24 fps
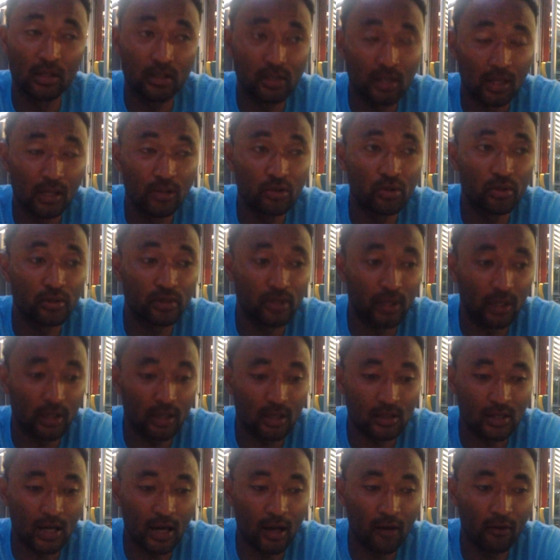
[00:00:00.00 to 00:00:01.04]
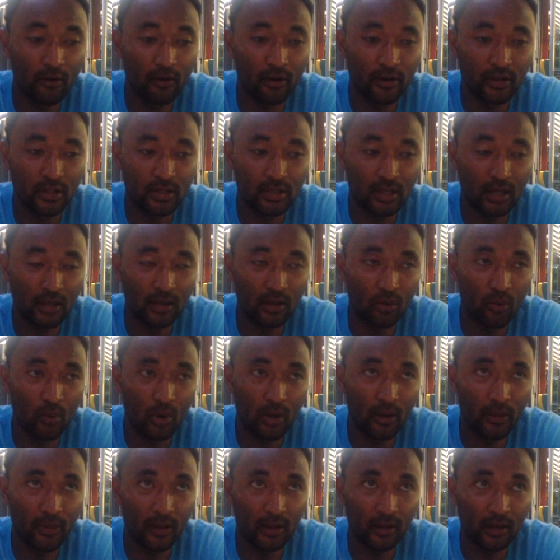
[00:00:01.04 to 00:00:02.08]
It's interesting, because I always said the
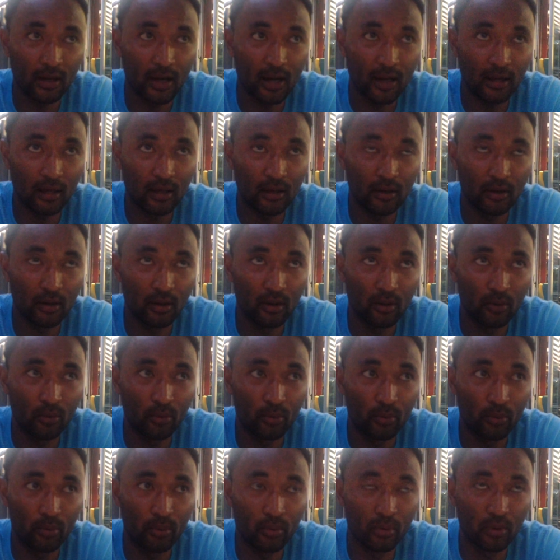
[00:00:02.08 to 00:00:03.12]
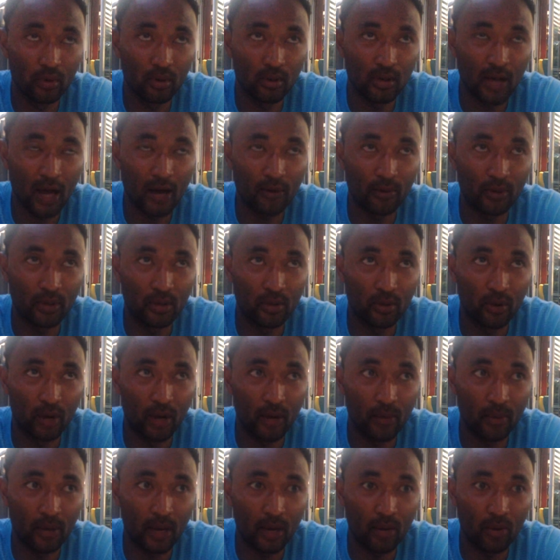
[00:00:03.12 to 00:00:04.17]
one thing that I, not
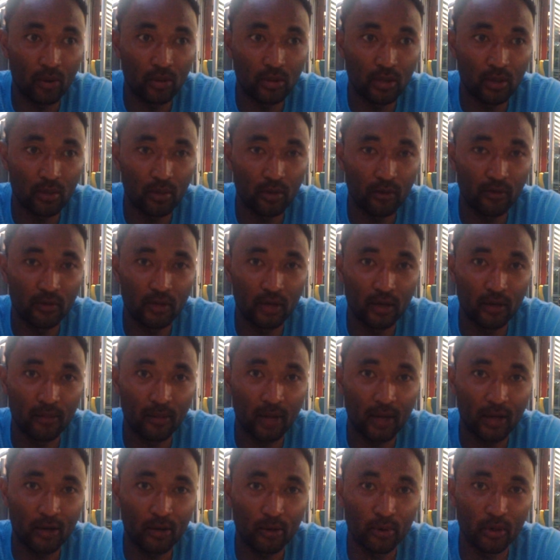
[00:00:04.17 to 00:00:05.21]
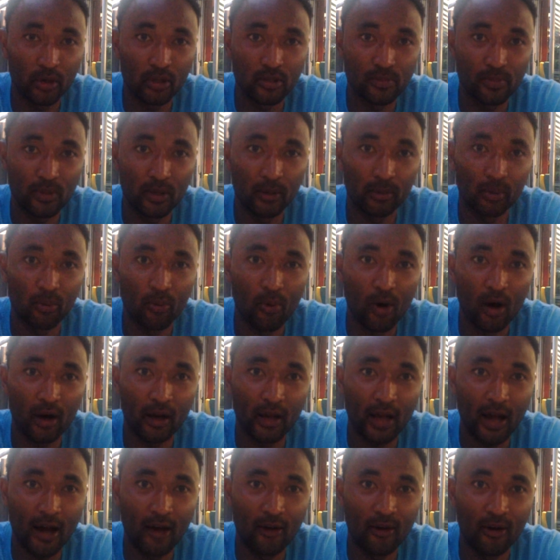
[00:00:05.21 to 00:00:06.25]
regret, but I wish I would have done in my career, to be able to
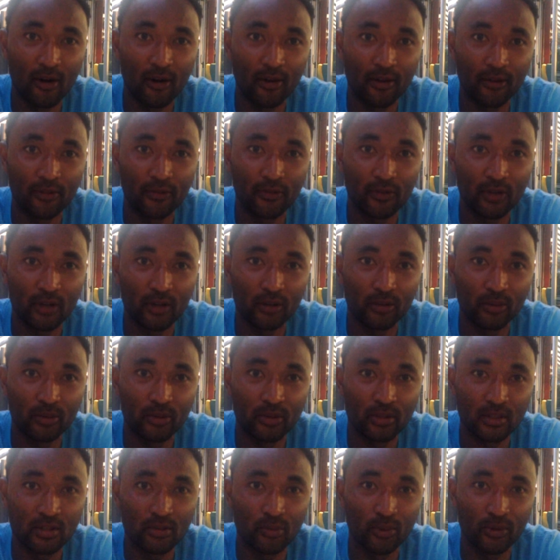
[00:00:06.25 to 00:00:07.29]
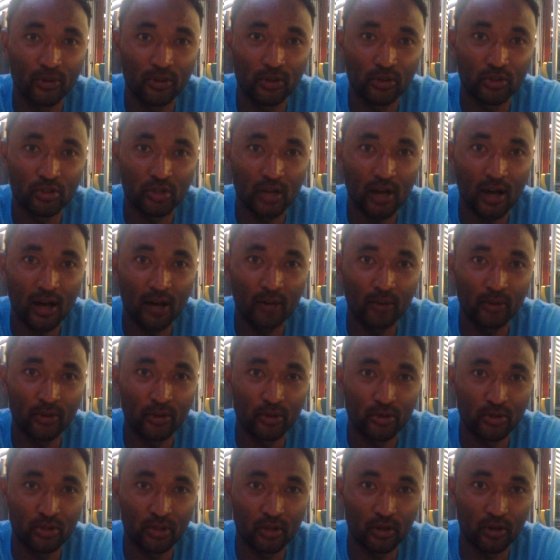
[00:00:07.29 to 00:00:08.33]
walk out on the field with your child, with
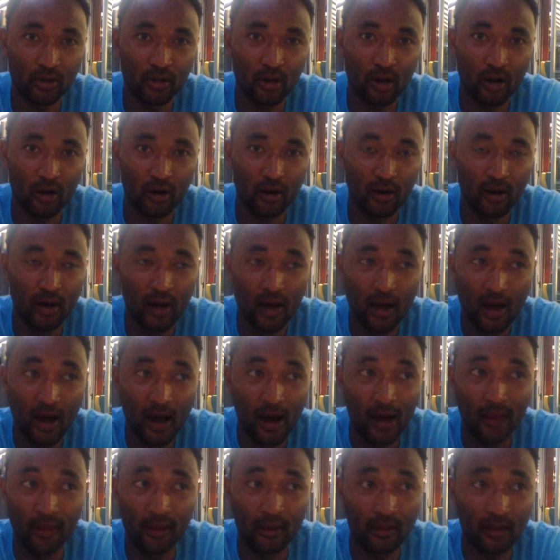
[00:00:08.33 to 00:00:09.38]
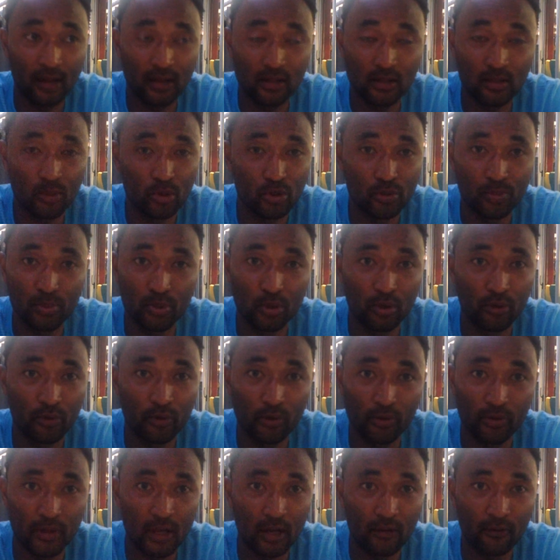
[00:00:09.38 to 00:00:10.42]
your son or daughter. I think that's the most
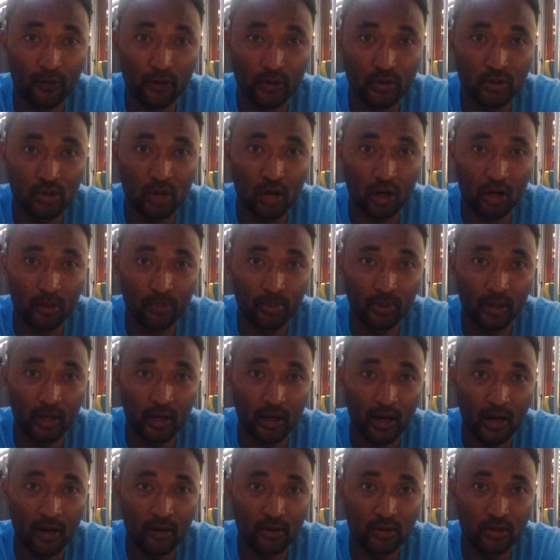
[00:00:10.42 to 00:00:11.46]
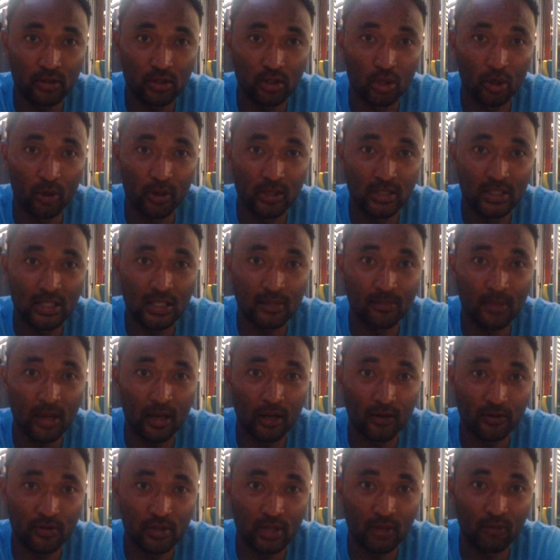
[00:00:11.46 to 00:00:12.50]
beautiful thing for a soccer player, and I was, a
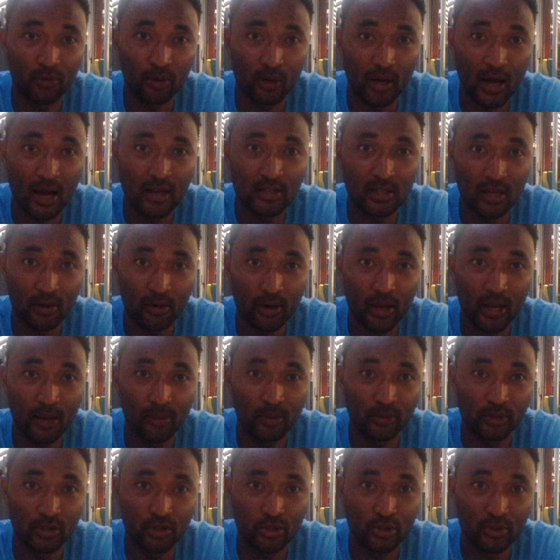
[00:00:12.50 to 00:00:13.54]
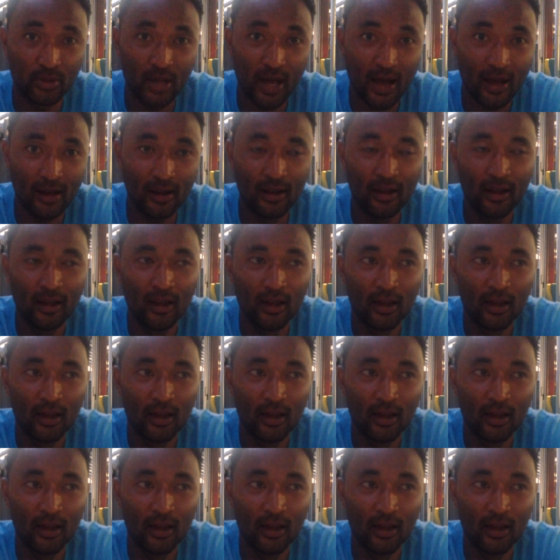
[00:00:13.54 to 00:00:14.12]
teammate of several guys that were able to do that.